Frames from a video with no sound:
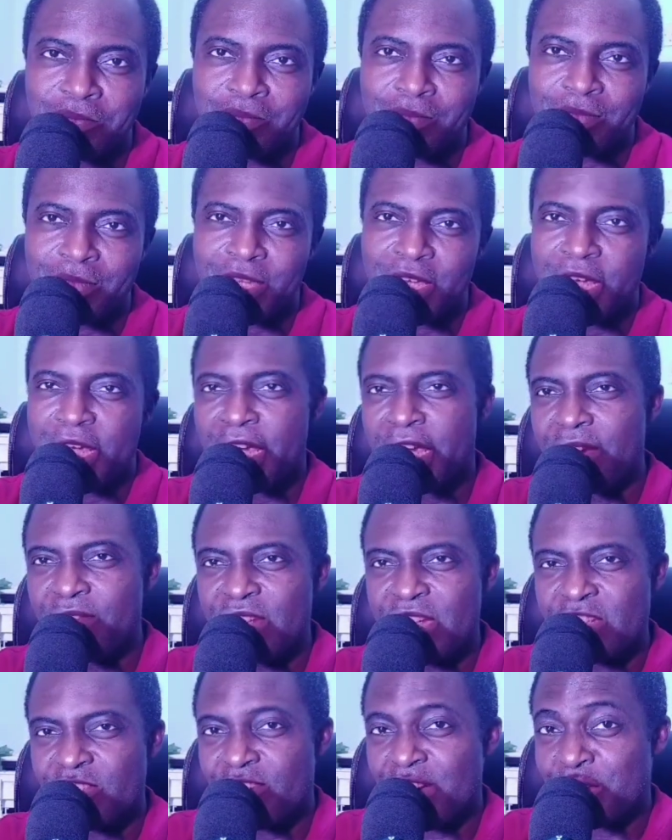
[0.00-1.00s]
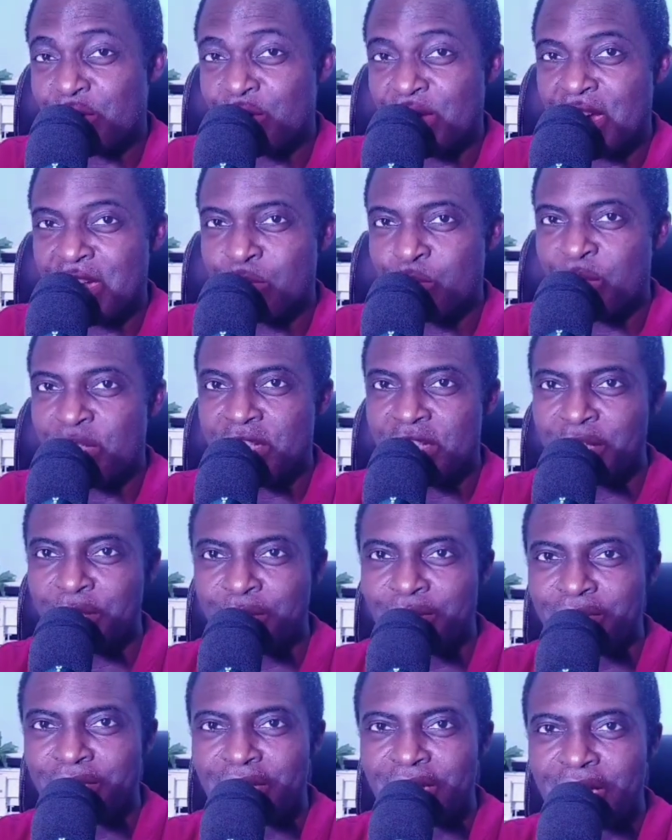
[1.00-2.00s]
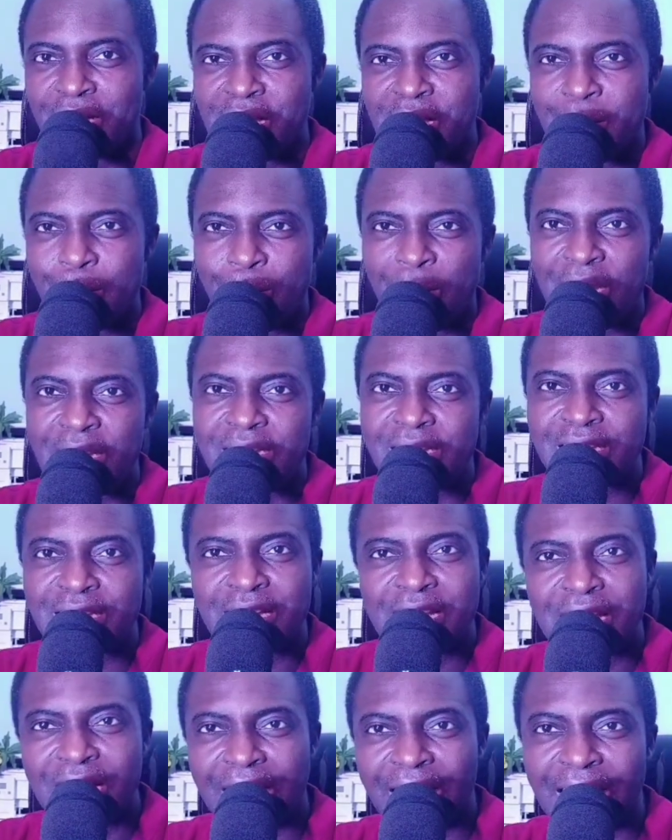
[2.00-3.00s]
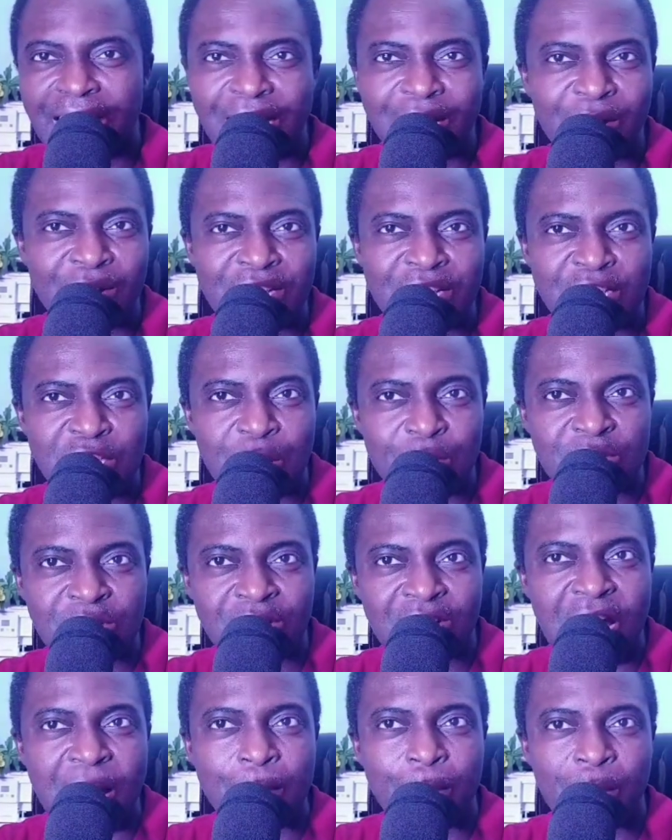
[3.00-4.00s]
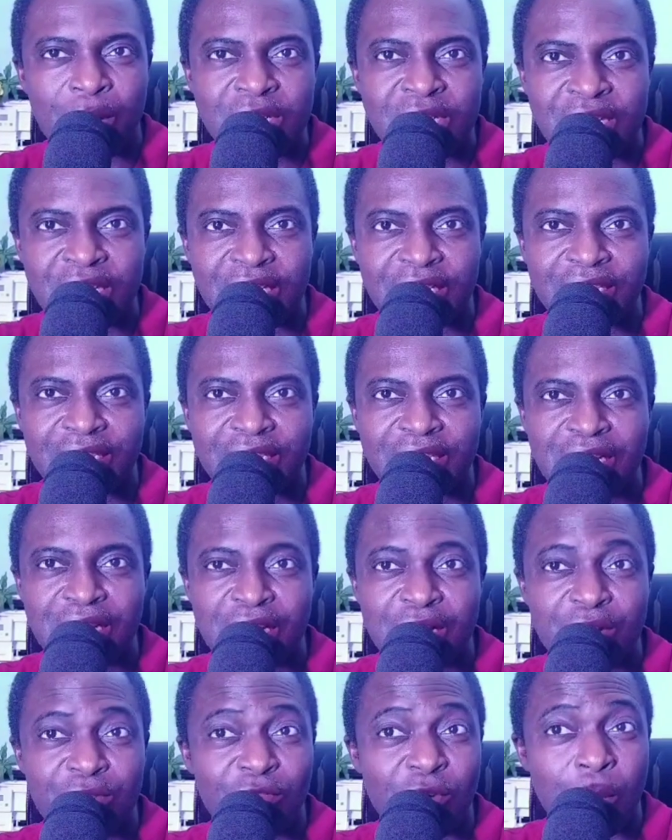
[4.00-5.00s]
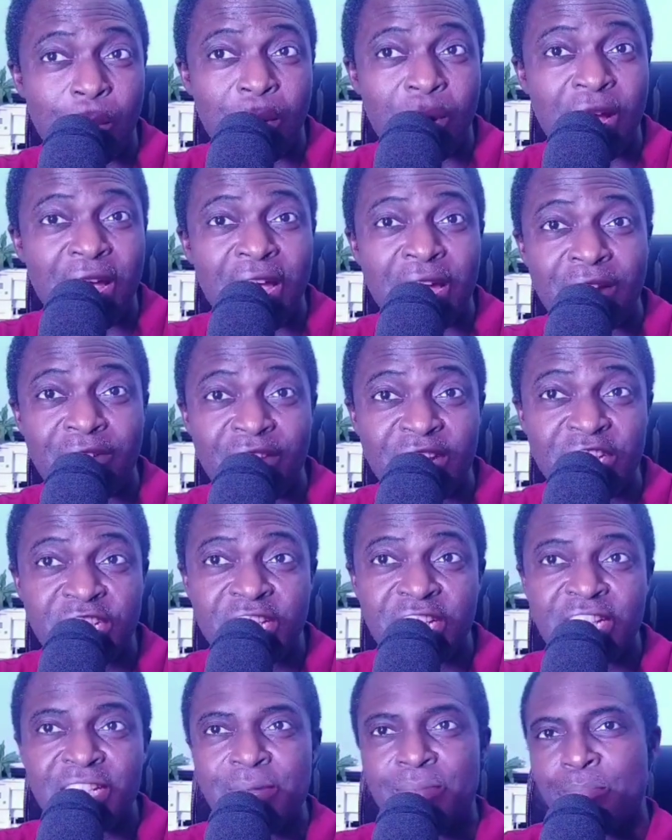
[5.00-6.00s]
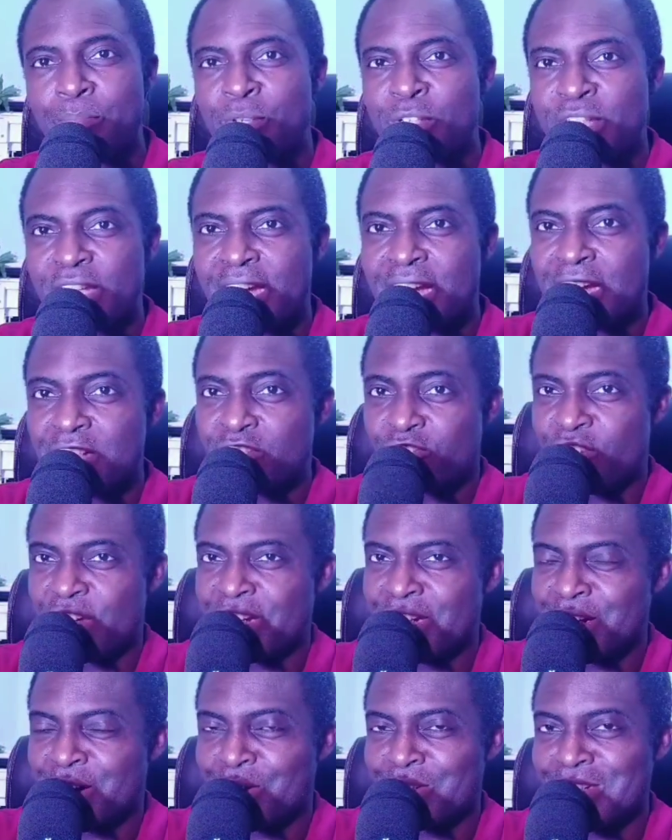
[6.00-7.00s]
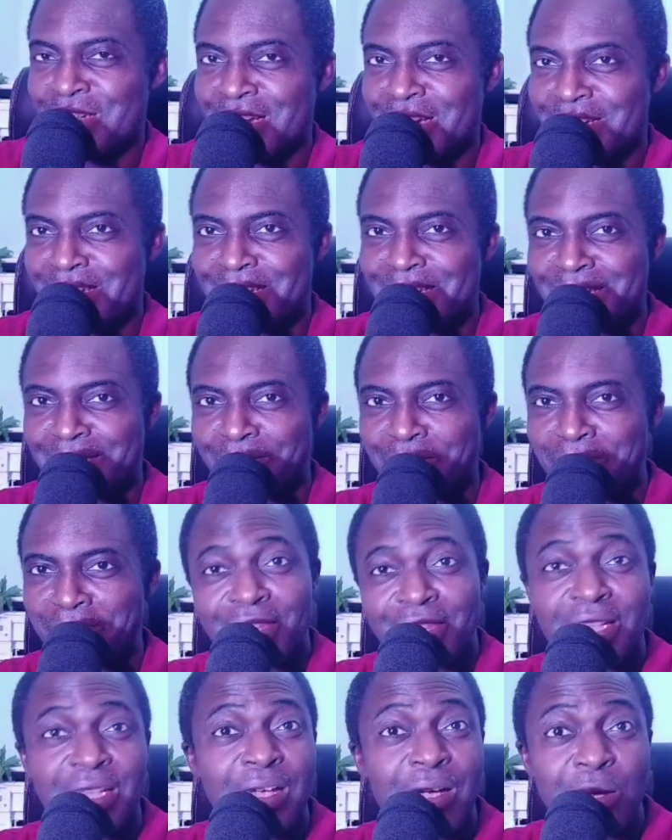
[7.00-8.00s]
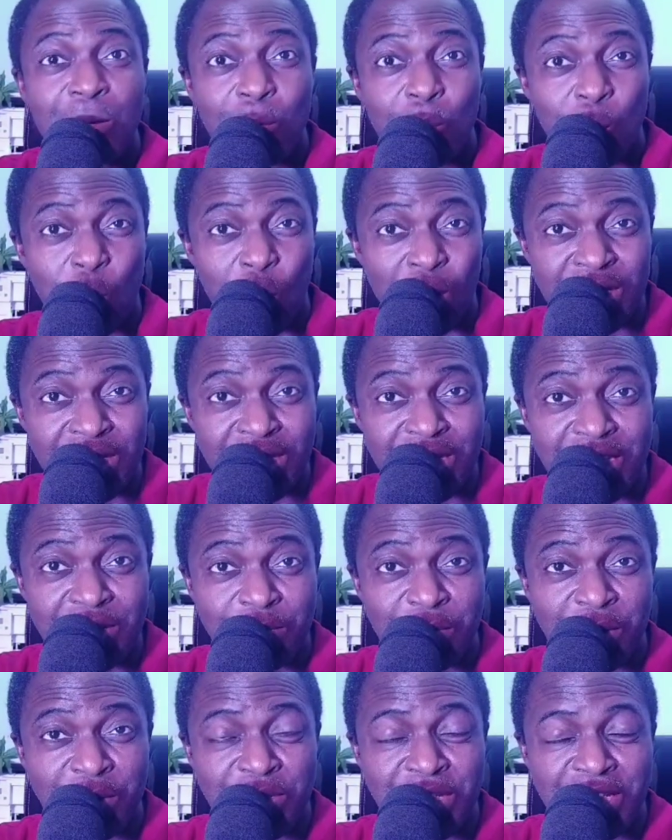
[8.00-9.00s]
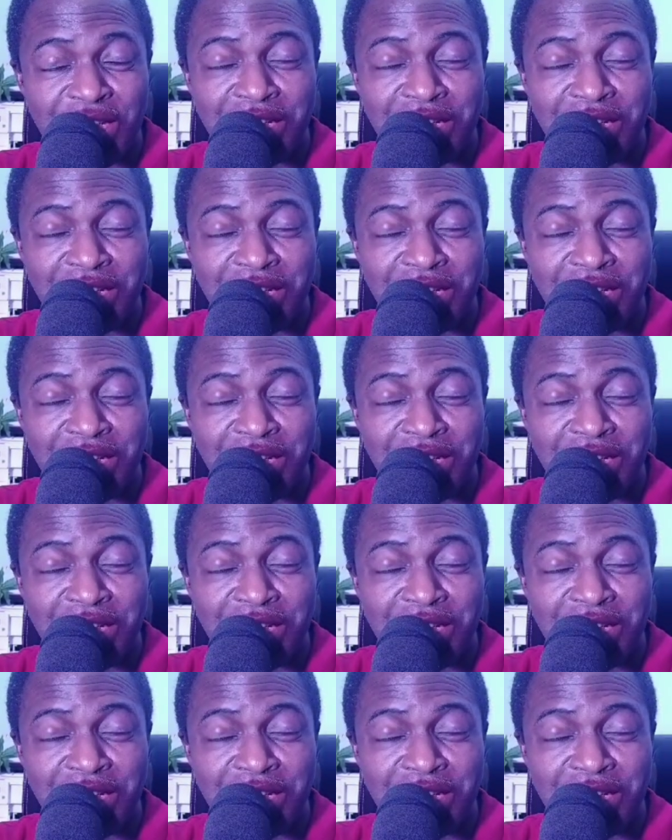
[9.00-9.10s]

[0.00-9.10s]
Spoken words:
If this resonates with you, please click on the subscribe button for more enriching musical training content. What is music?